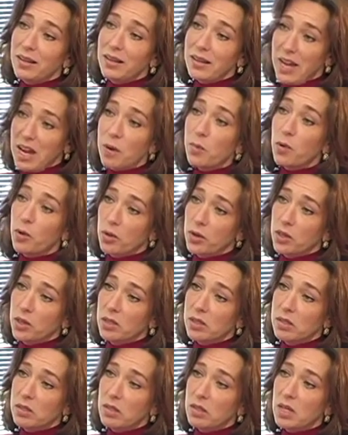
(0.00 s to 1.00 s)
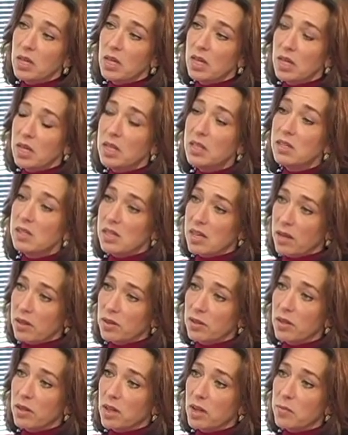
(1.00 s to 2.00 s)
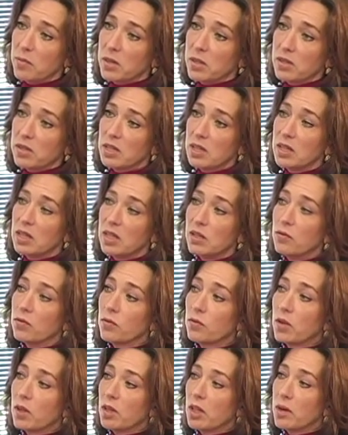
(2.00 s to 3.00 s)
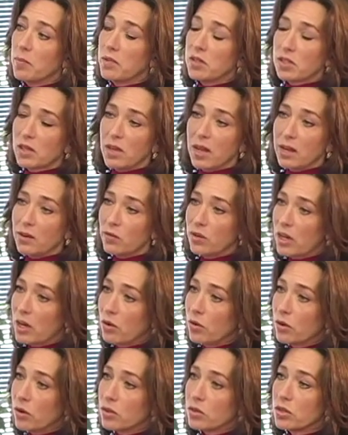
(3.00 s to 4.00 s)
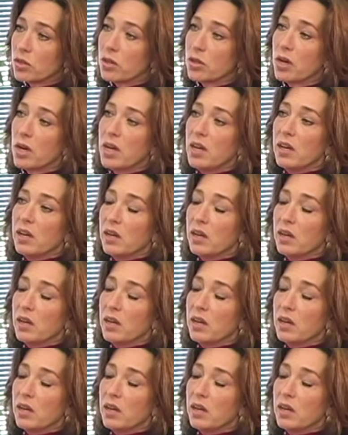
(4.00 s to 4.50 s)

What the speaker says: neighborhoods in South Columbus that give Columbus a lot of character,